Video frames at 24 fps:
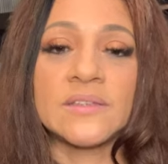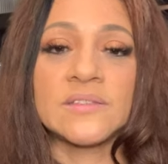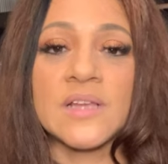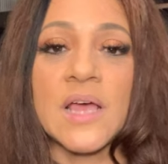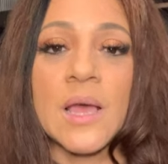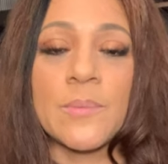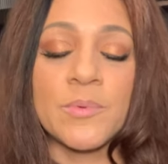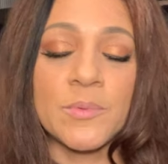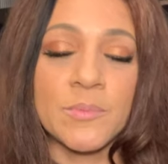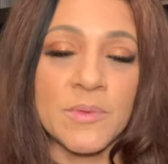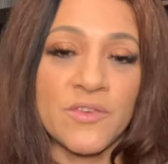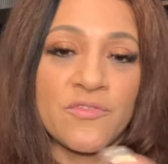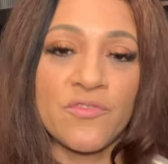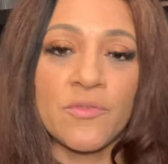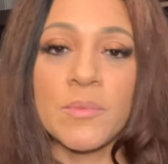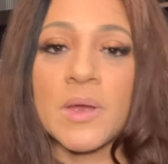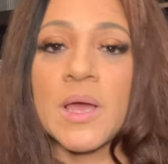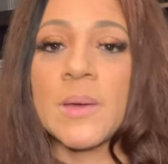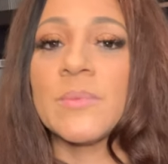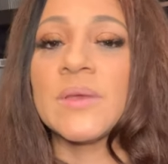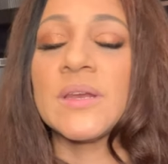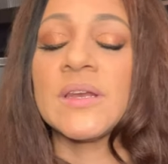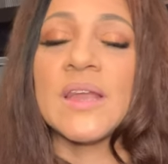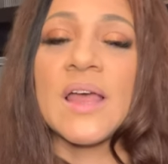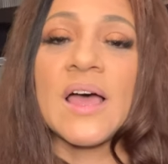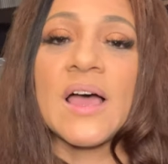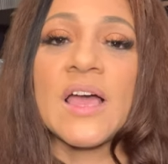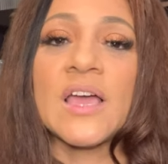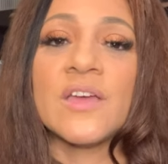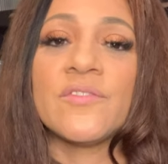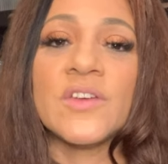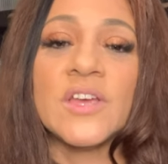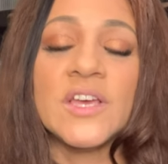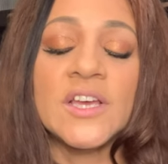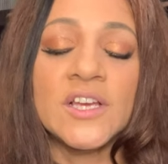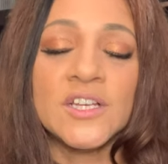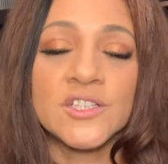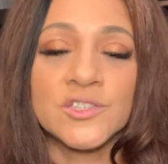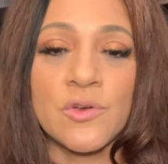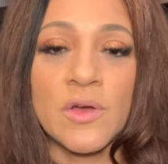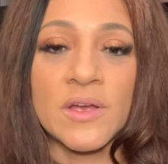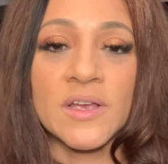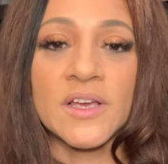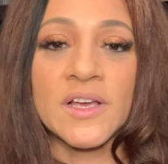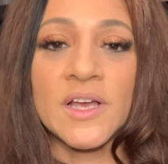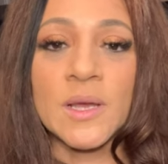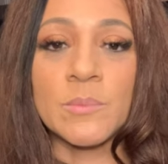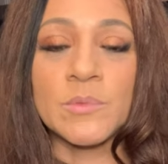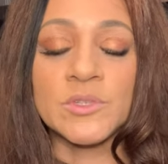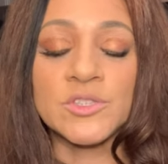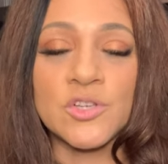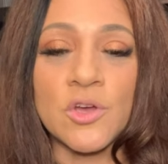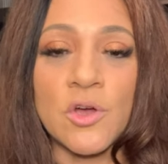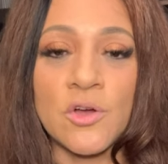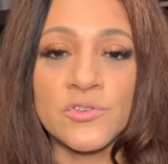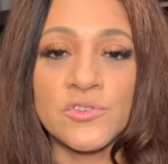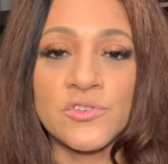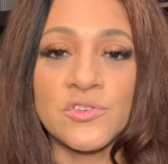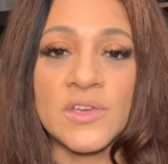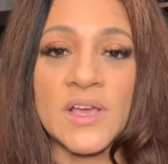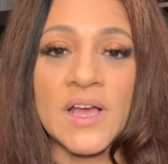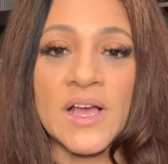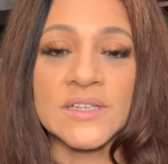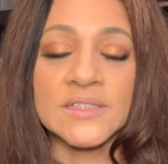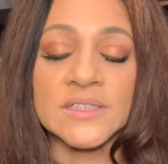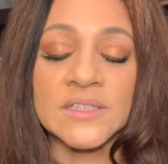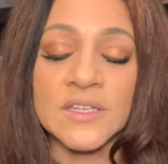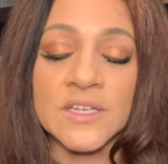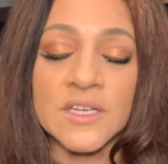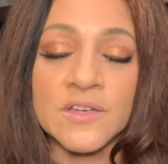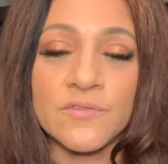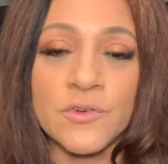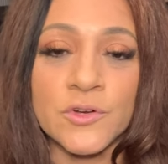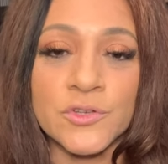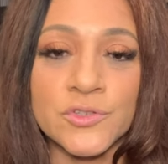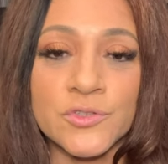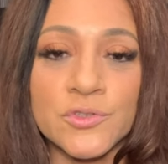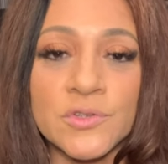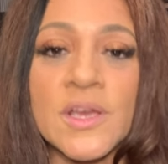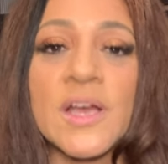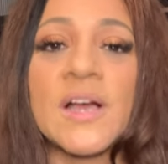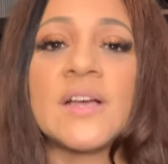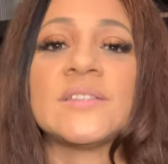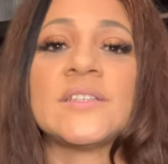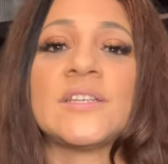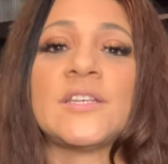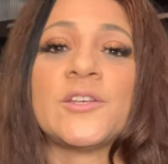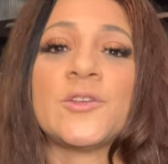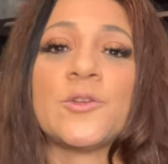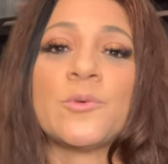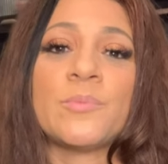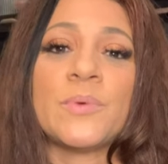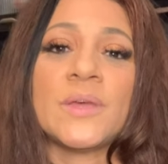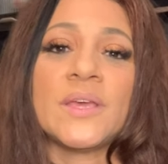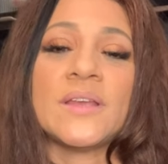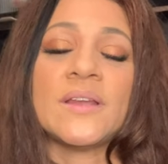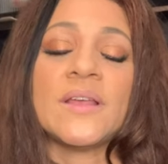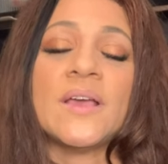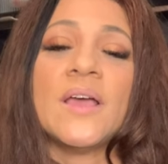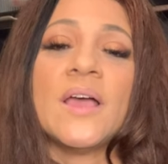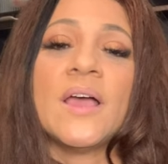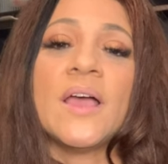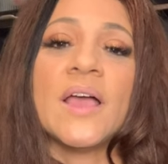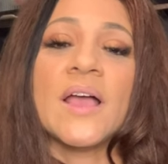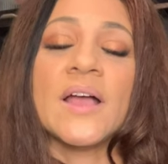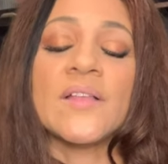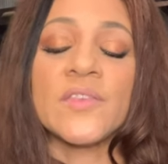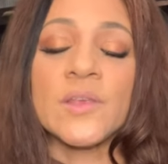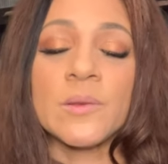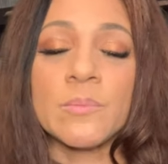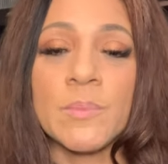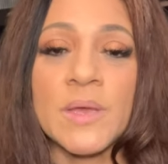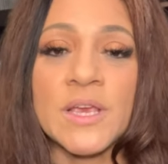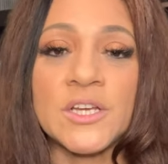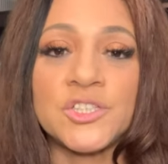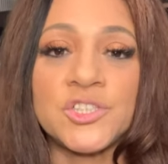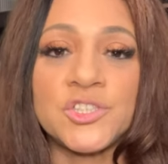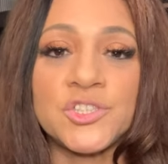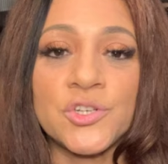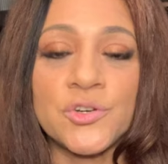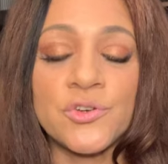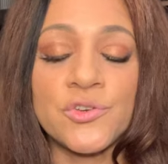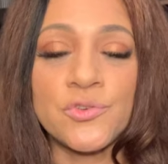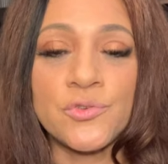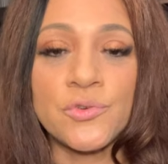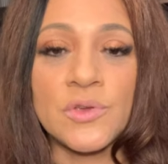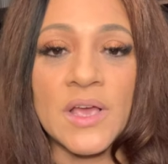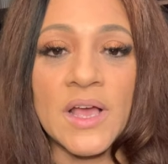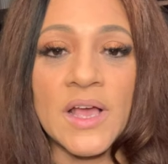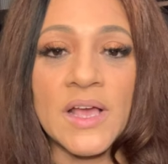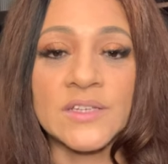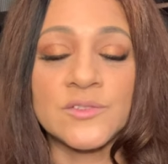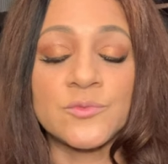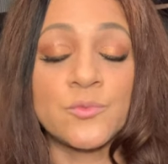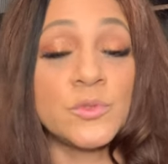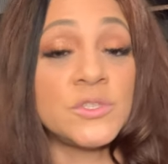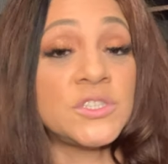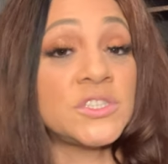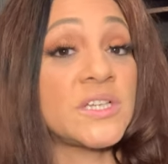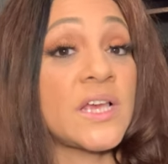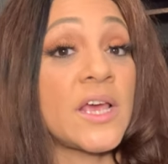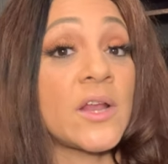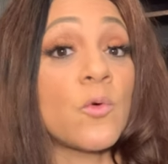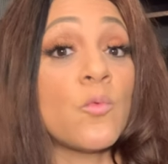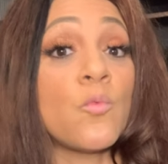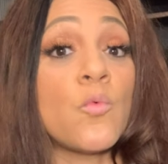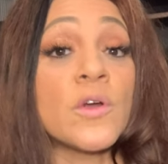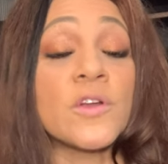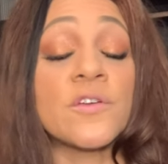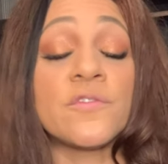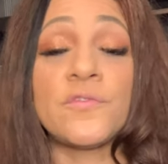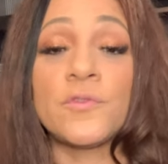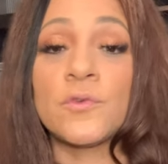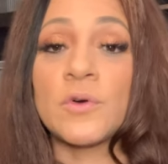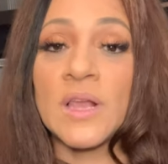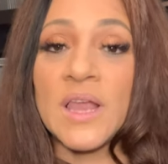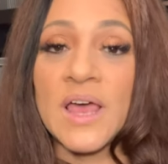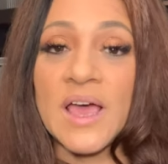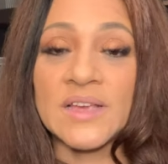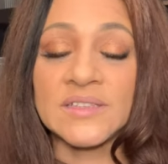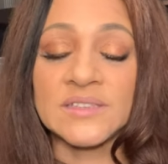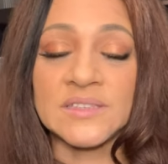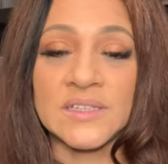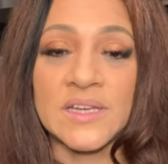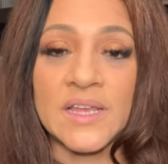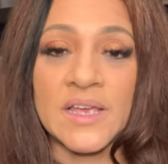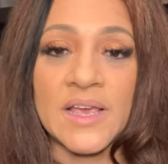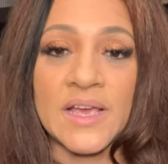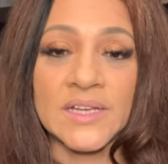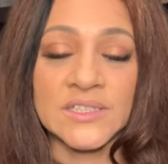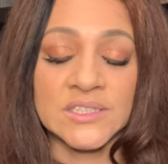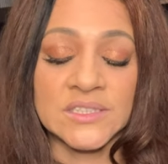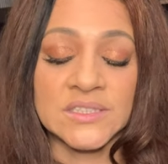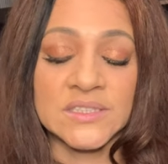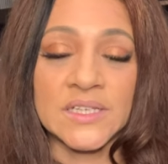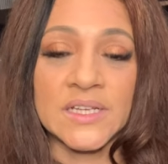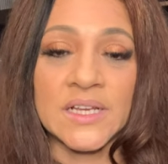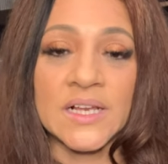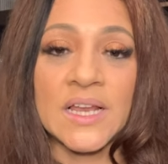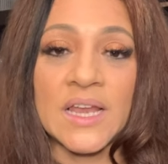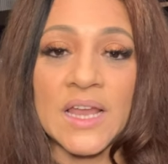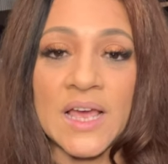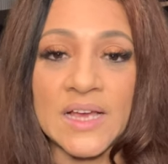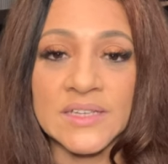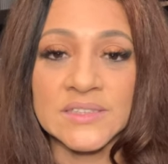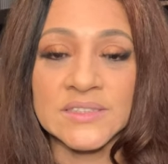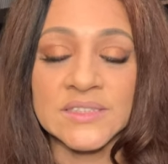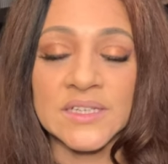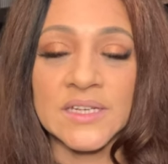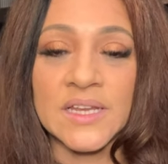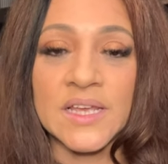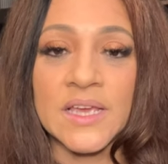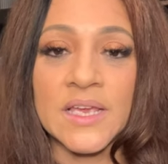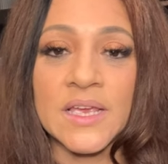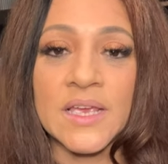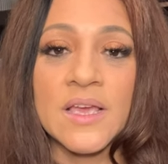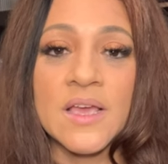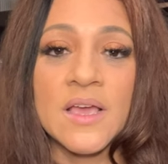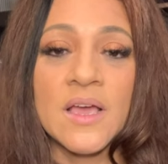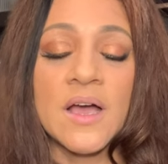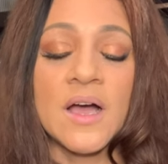stopping me from coming live so I can come and talk to you guys and love on you guys a little bit. And then make sure you guys, we just had a wonderful class today. I just did a class today.